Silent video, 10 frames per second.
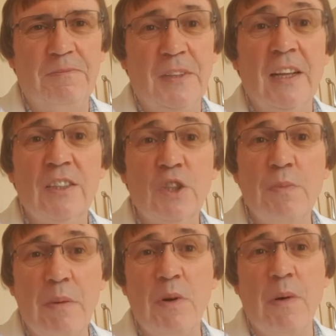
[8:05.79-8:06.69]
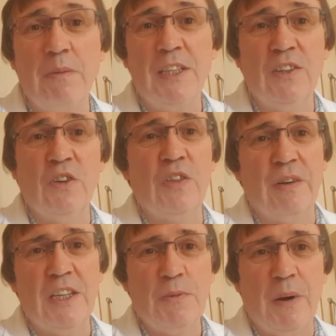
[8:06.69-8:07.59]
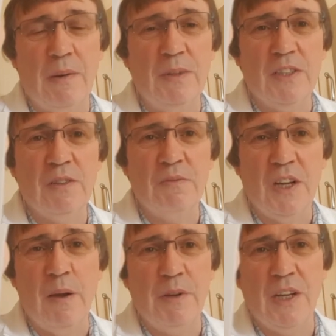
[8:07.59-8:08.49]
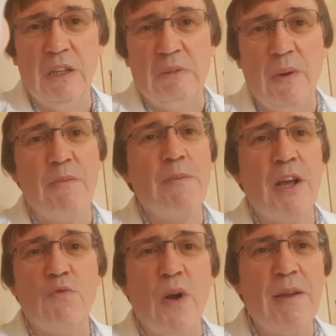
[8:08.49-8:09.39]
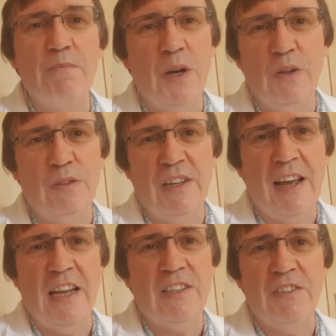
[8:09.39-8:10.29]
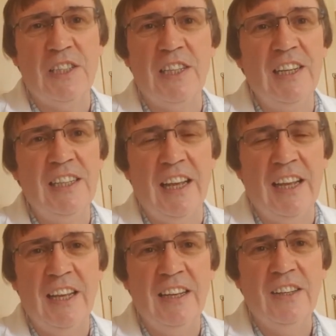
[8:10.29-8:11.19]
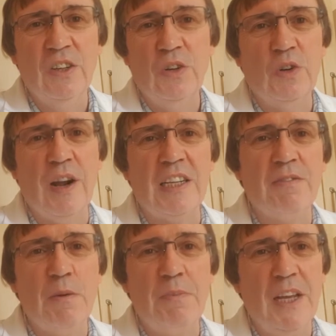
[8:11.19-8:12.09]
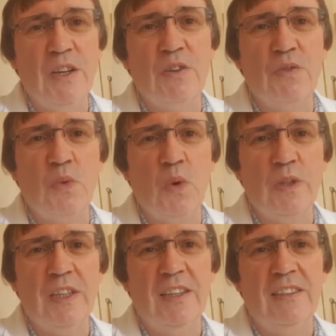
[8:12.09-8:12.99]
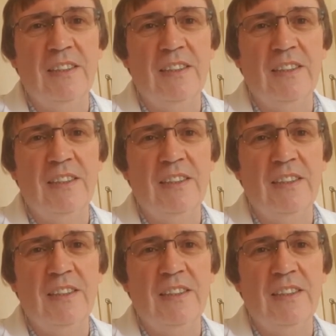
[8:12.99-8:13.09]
Do you remember when we did another experiment some time ago, when we made rainbows out of a CD or out of a beaker of water?